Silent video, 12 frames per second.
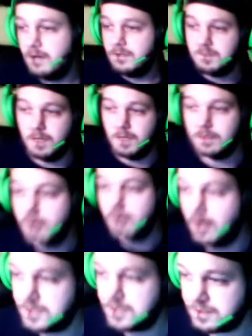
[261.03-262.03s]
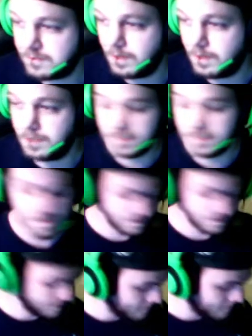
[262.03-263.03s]
but it costs credits.
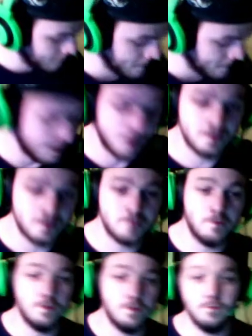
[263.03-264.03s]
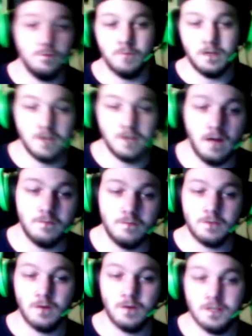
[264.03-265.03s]
At this point you'll barely have any
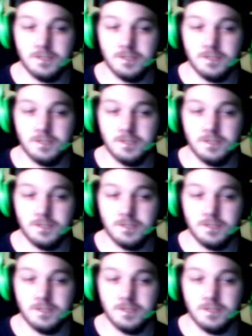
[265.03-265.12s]
credits,